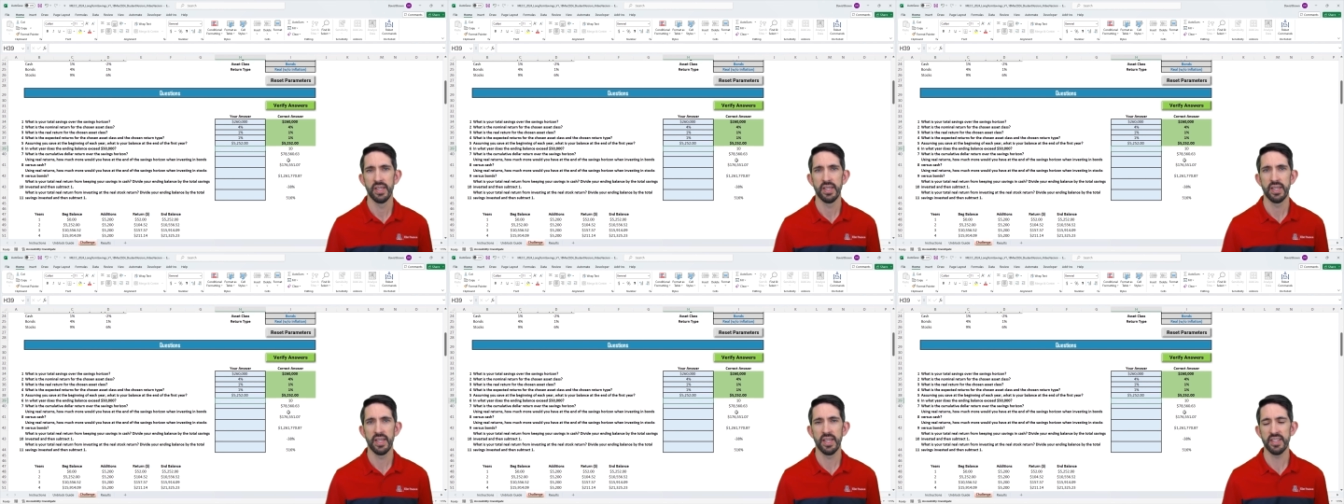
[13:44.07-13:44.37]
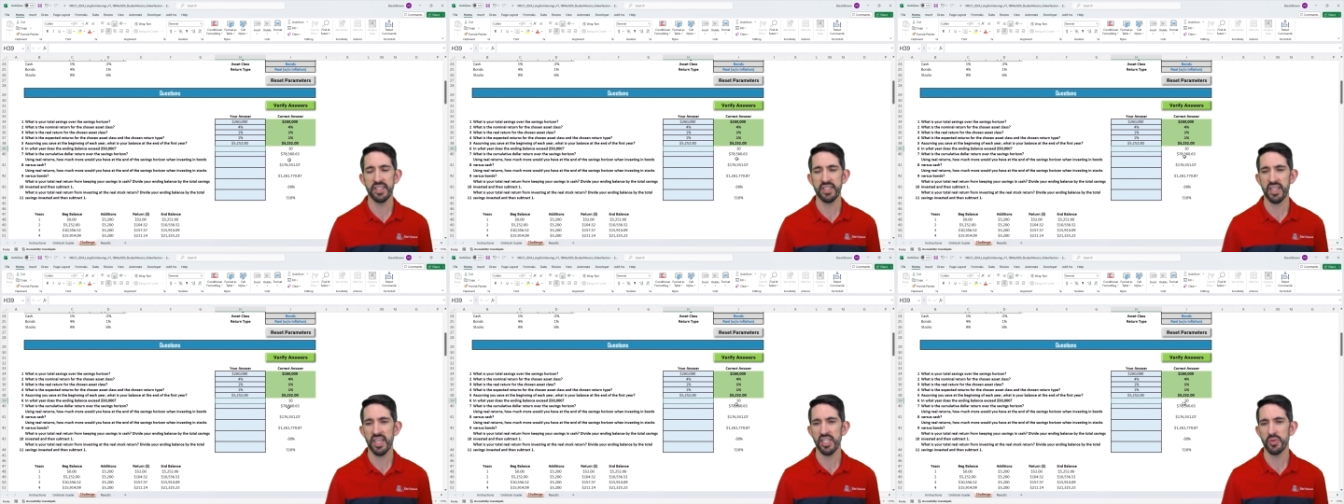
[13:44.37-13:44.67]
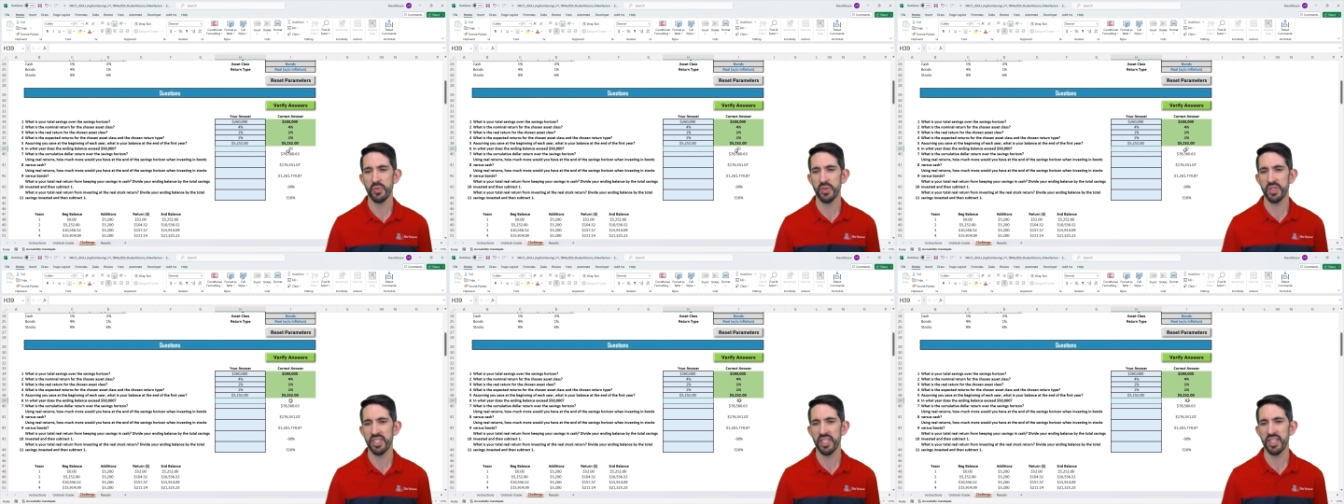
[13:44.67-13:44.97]
In this case,
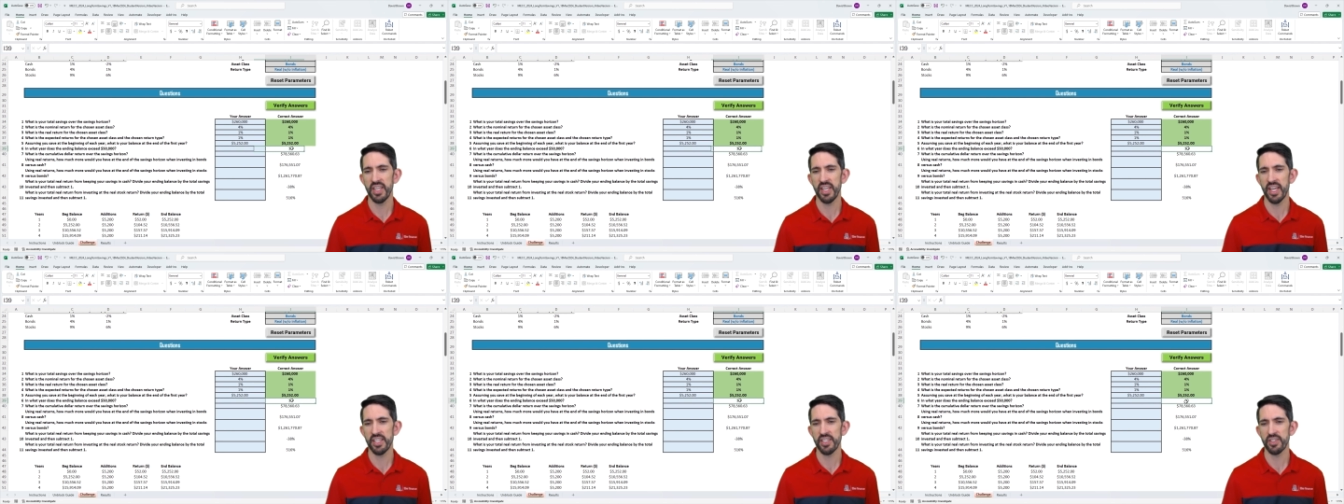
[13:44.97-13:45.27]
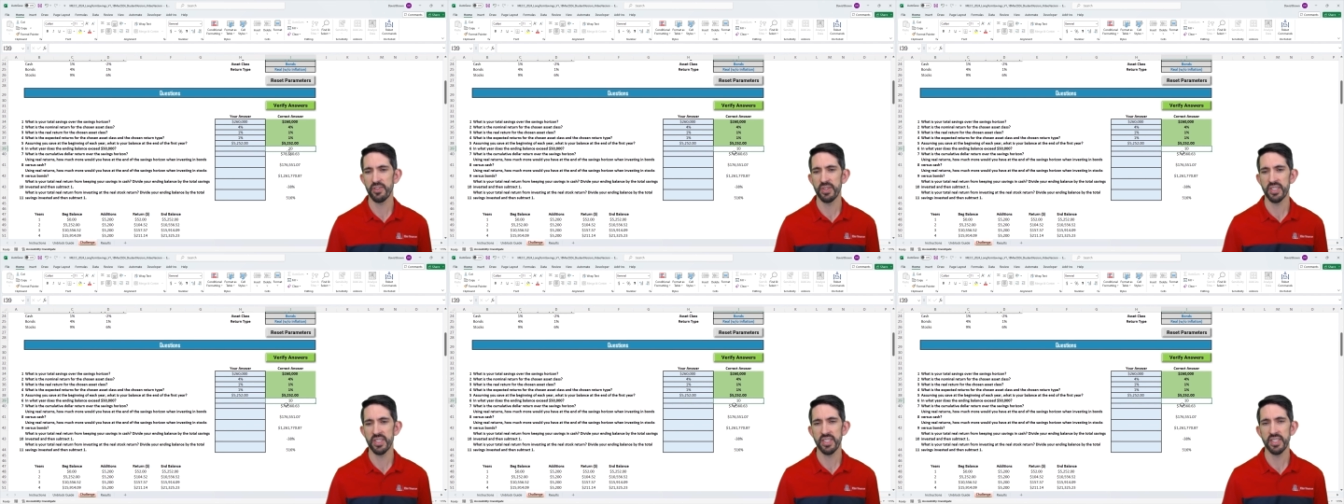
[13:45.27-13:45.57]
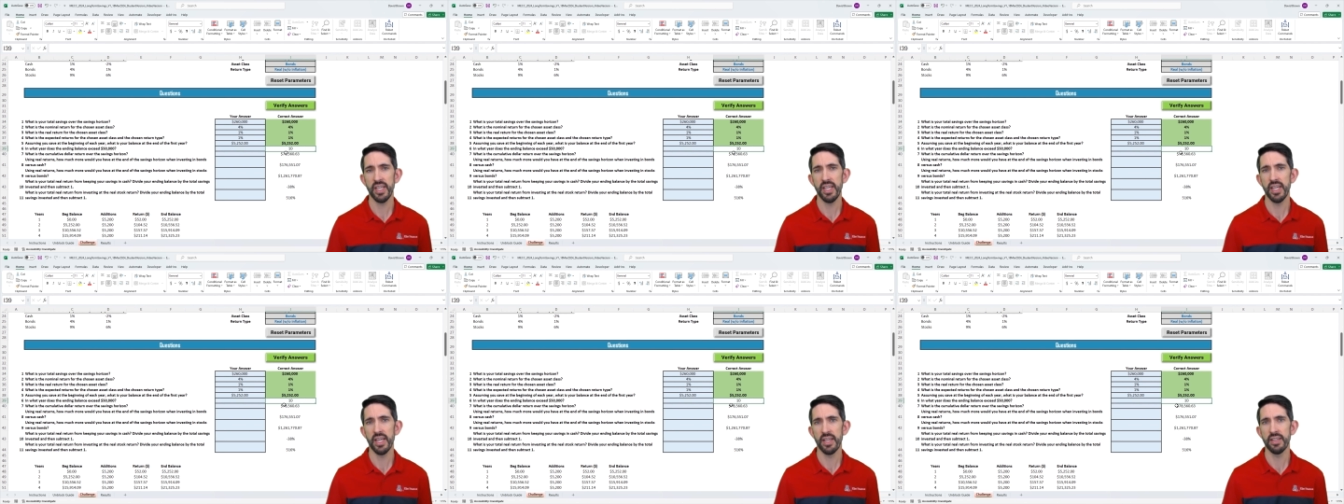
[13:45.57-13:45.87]
we see the answer is
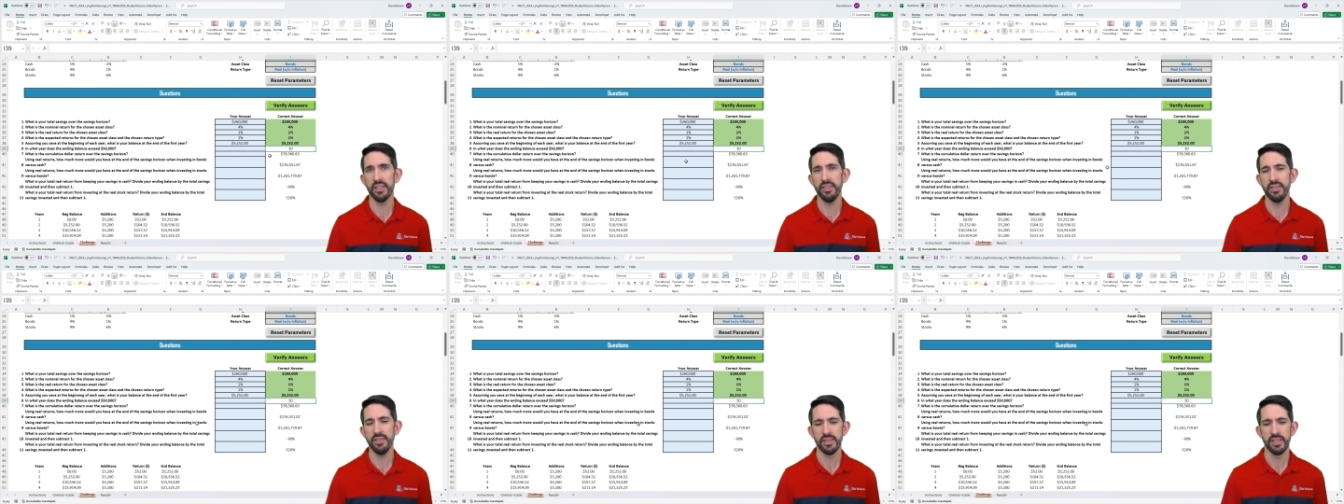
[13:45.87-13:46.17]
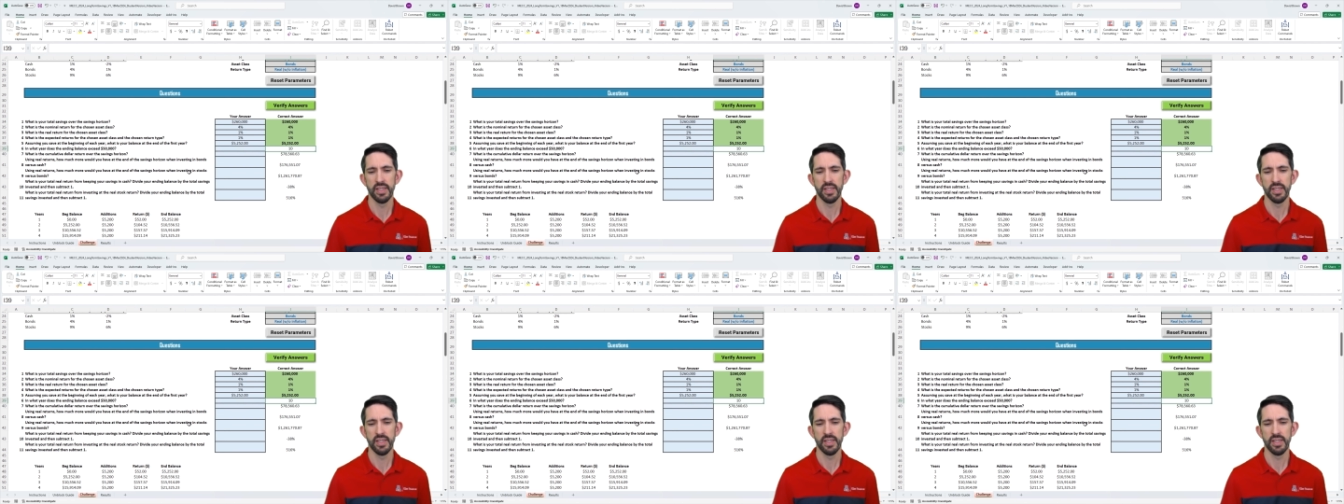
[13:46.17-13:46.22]
10,